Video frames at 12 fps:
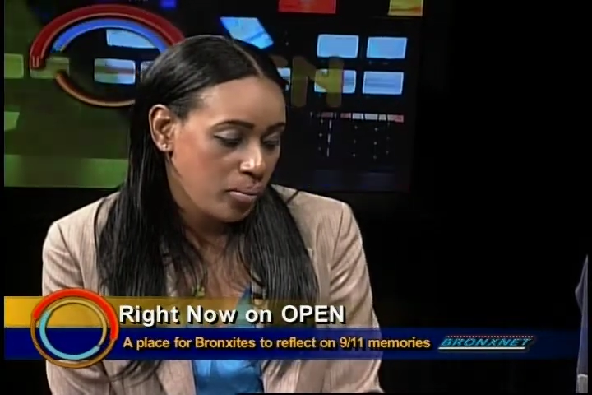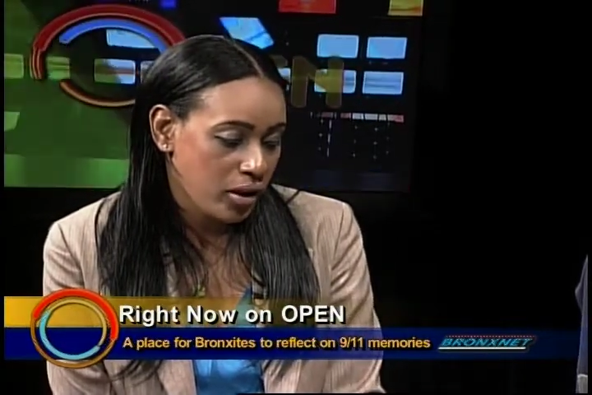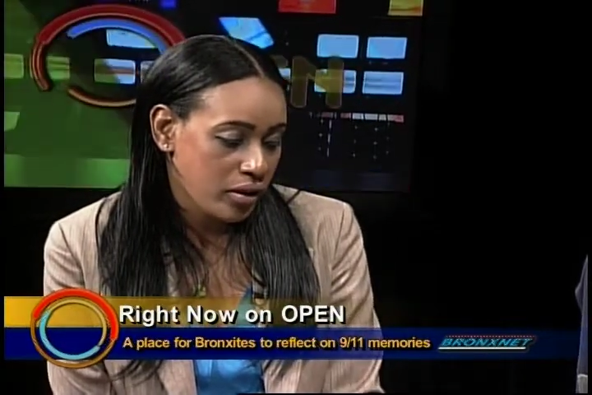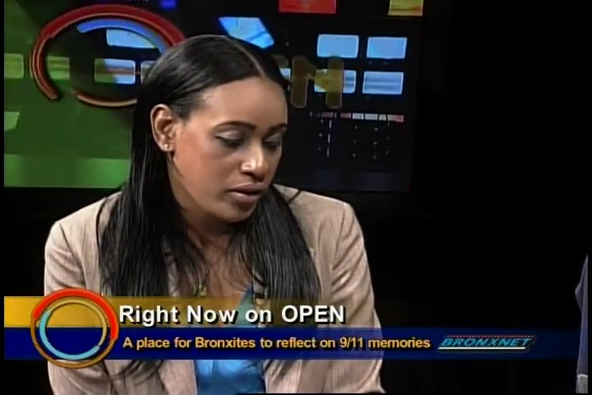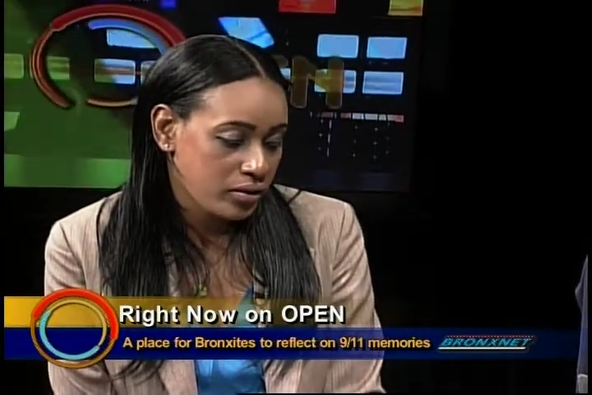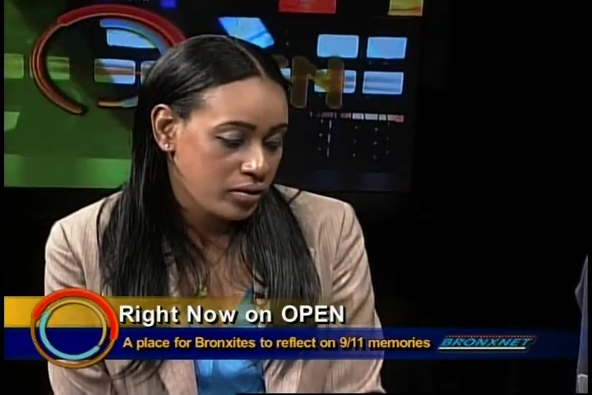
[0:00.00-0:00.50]

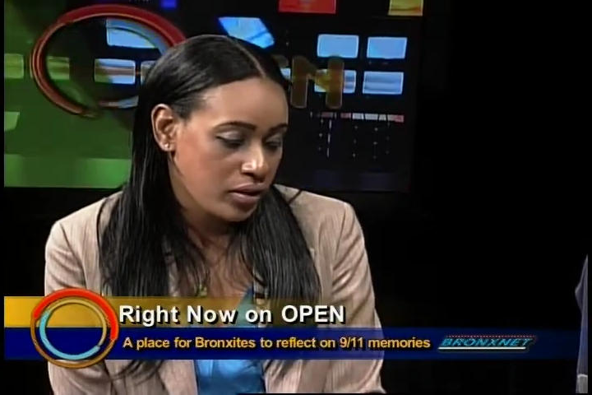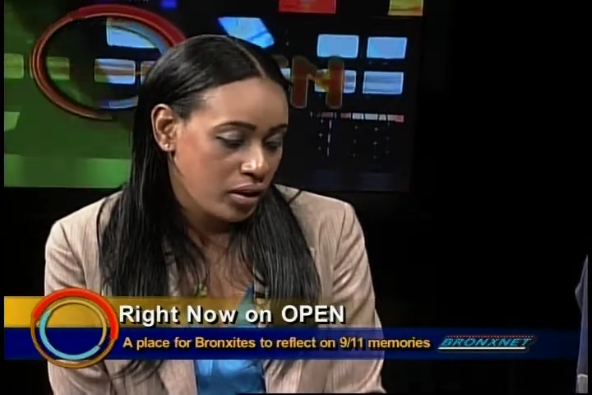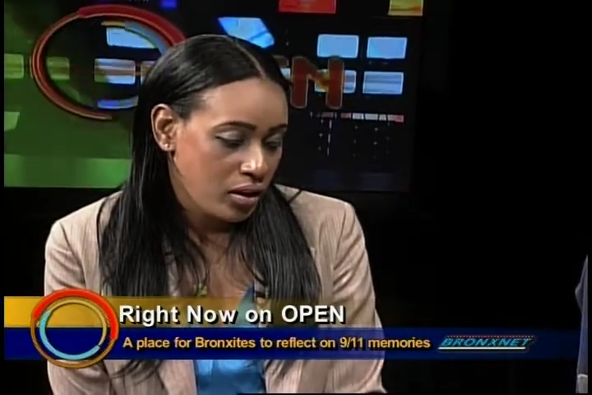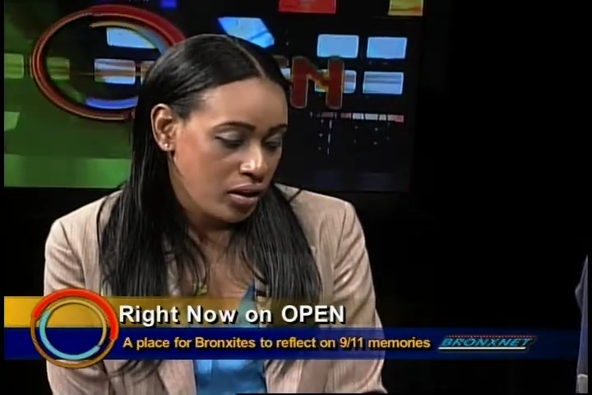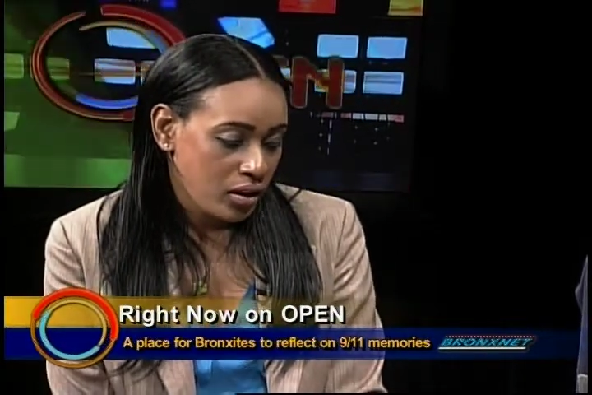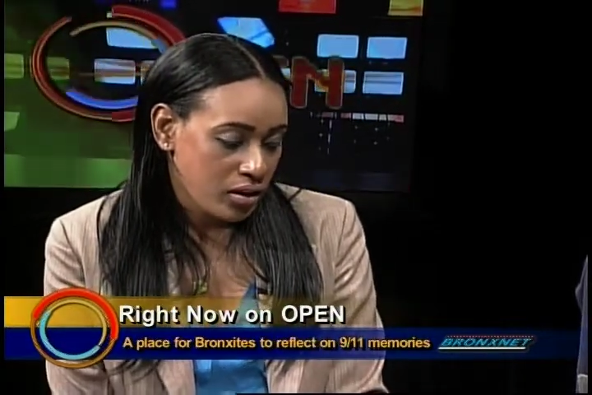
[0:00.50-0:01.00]

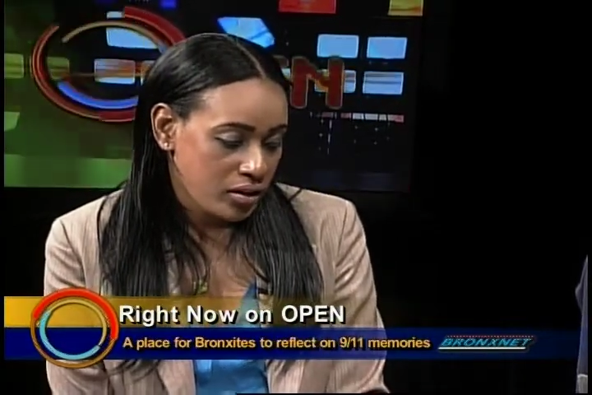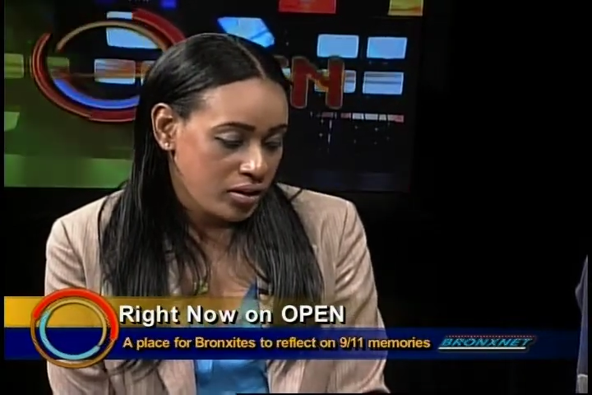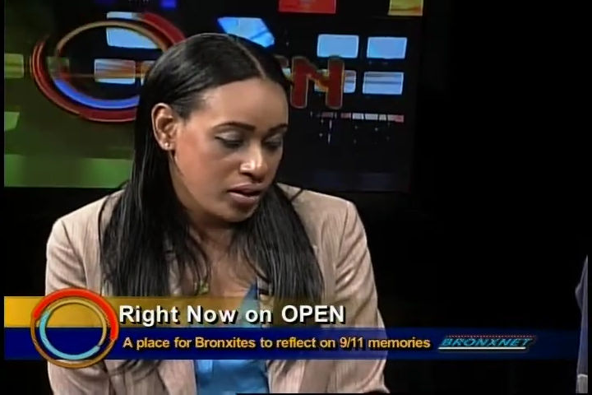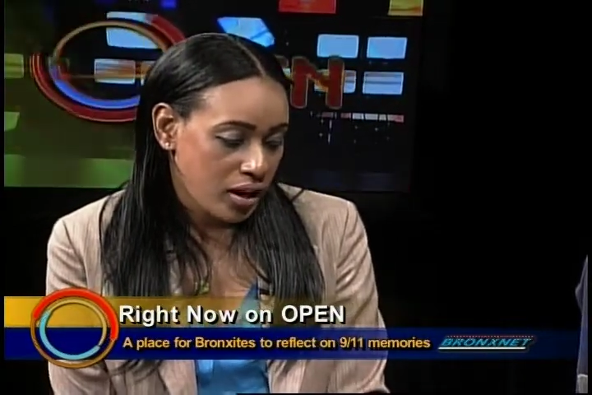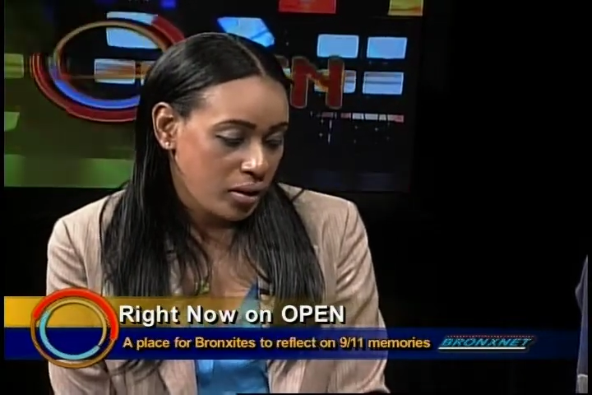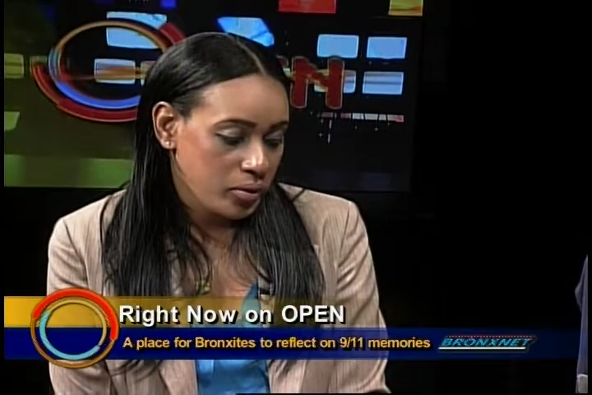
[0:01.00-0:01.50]
the
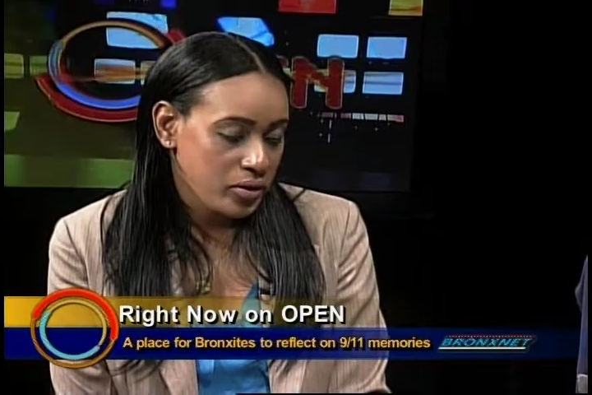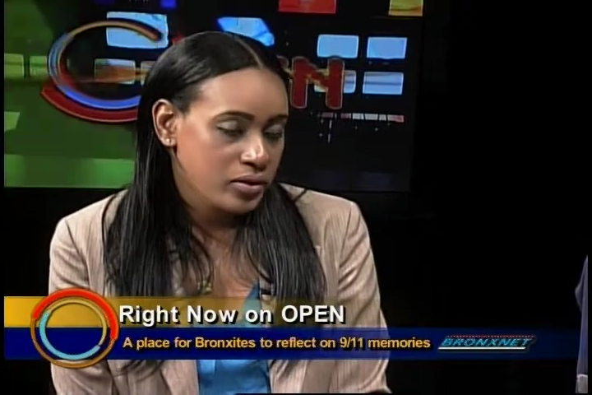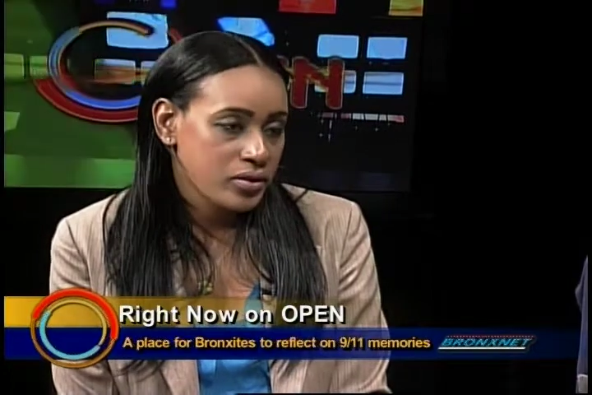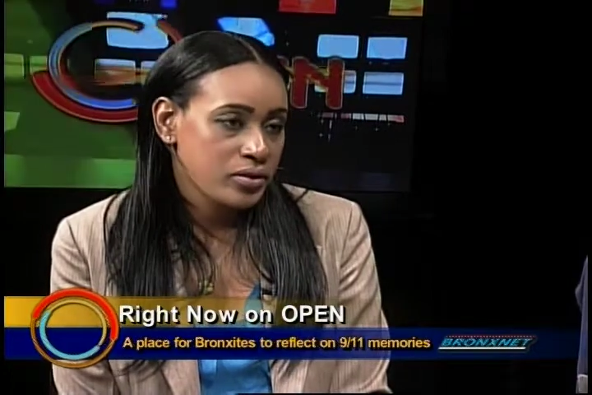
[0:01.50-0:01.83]
towers?